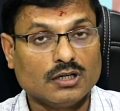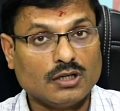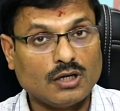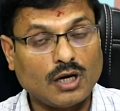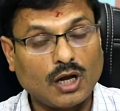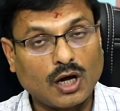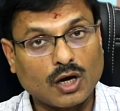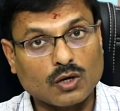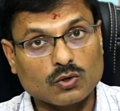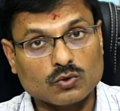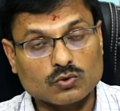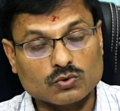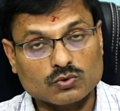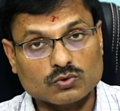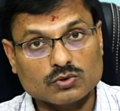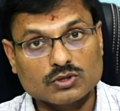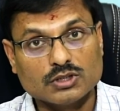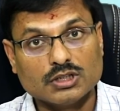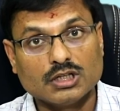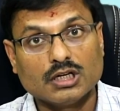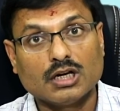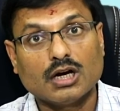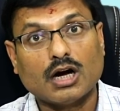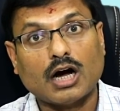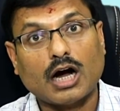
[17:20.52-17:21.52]
Now,
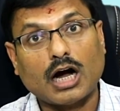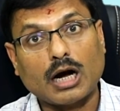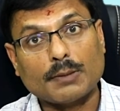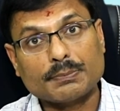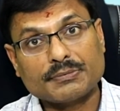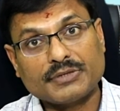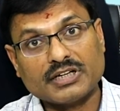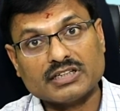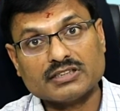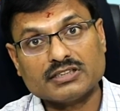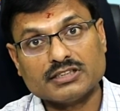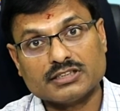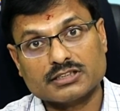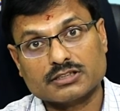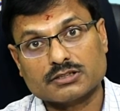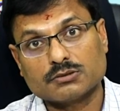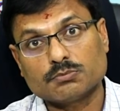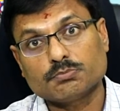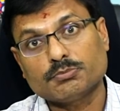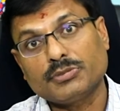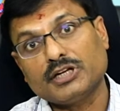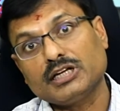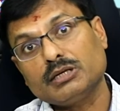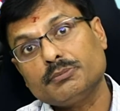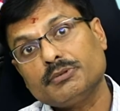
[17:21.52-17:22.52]
after this
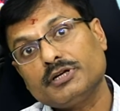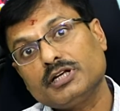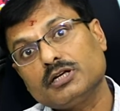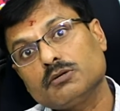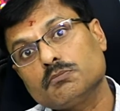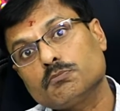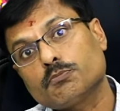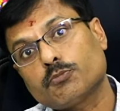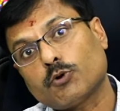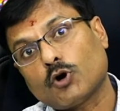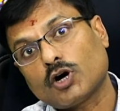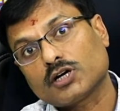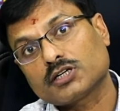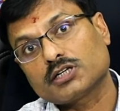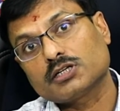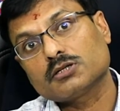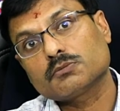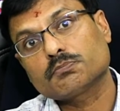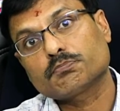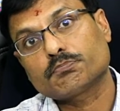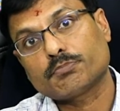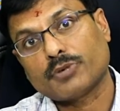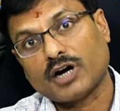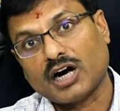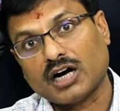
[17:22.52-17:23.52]
very
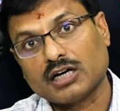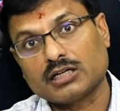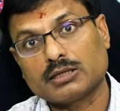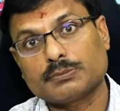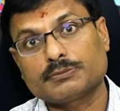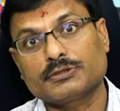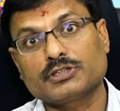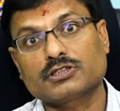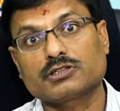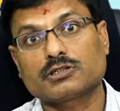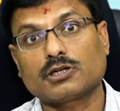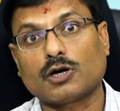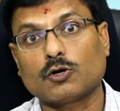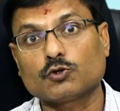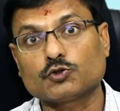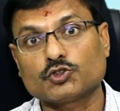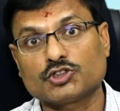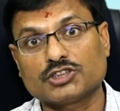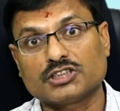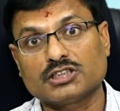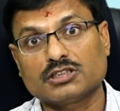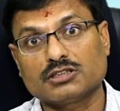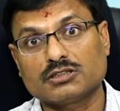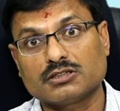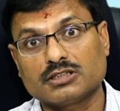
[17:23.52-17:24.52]
important part of the crouch
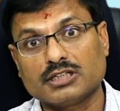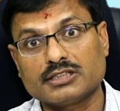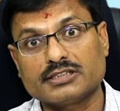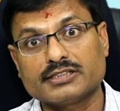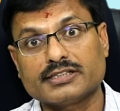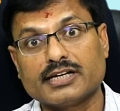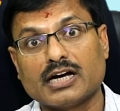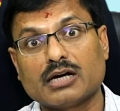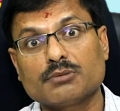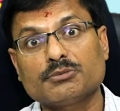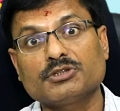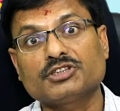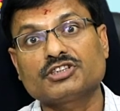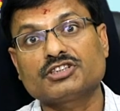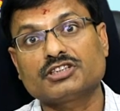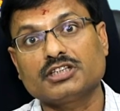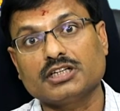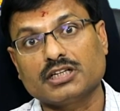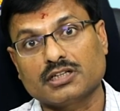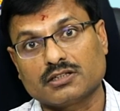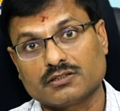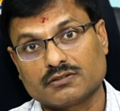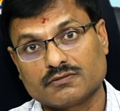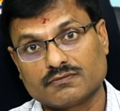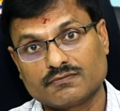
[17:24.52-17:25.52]
gait, that is
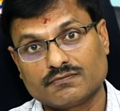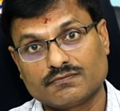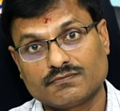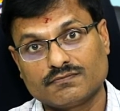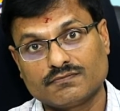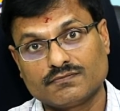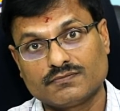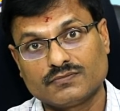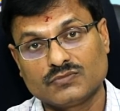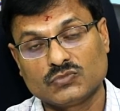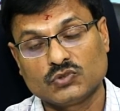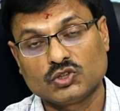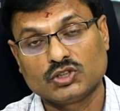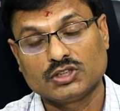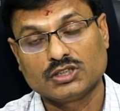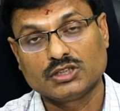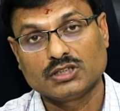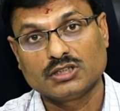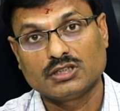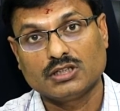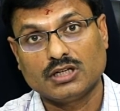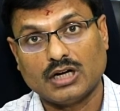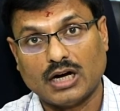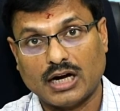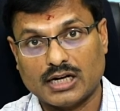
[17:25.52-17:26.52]
hamstring.
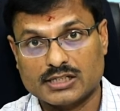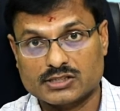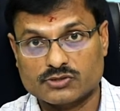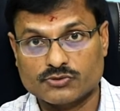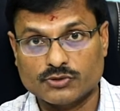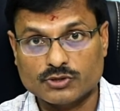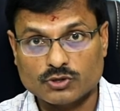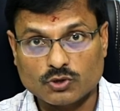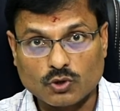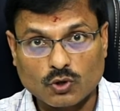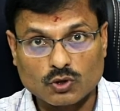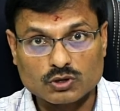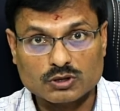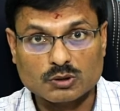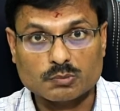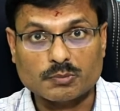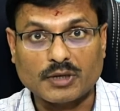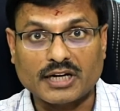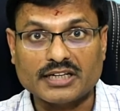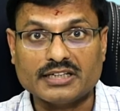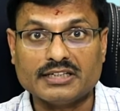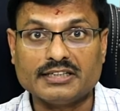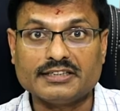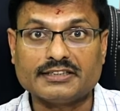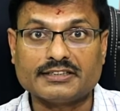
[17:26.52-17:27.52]
As we know,
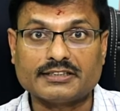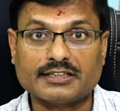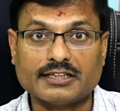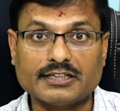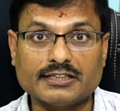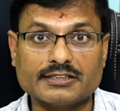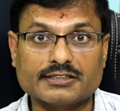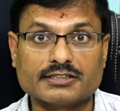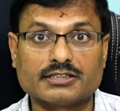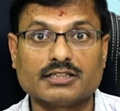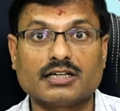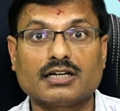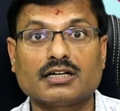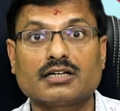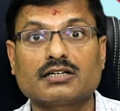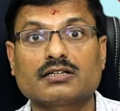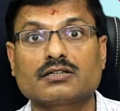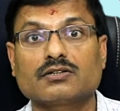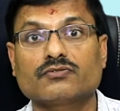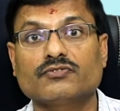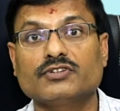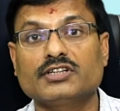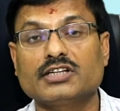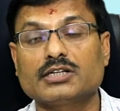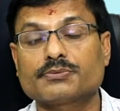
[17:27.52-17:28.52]
by literature
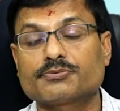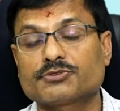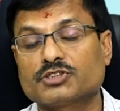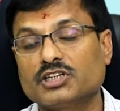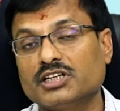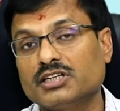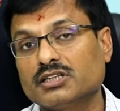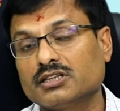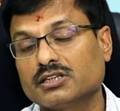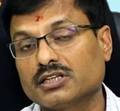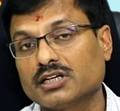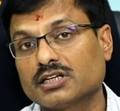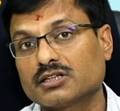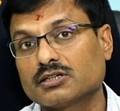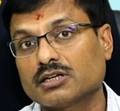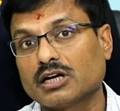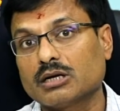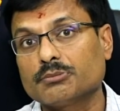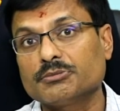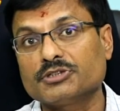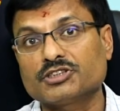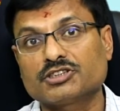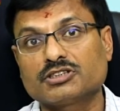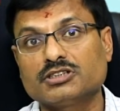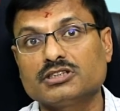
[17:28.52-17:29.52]
we have seen that
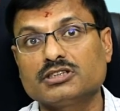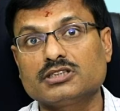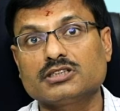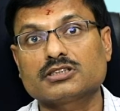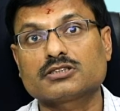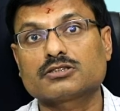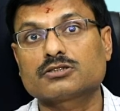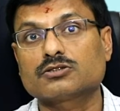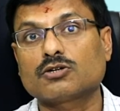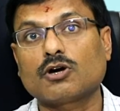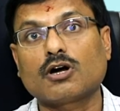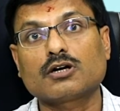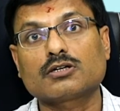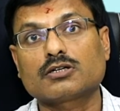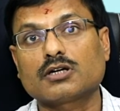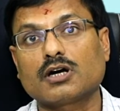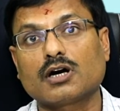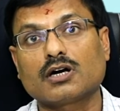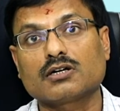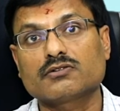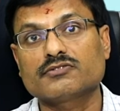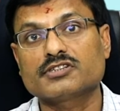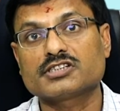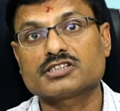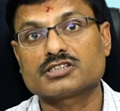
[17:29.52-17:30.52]
hamstring is not
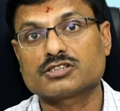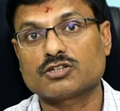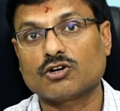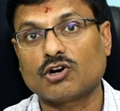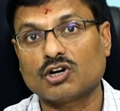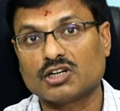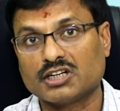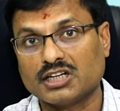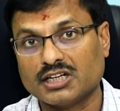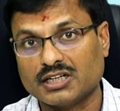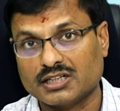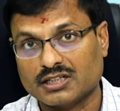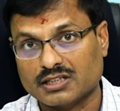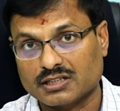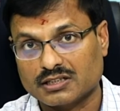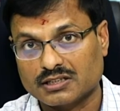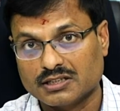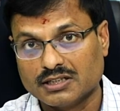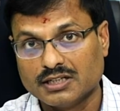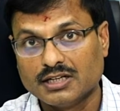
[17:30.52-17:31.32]
always shortened.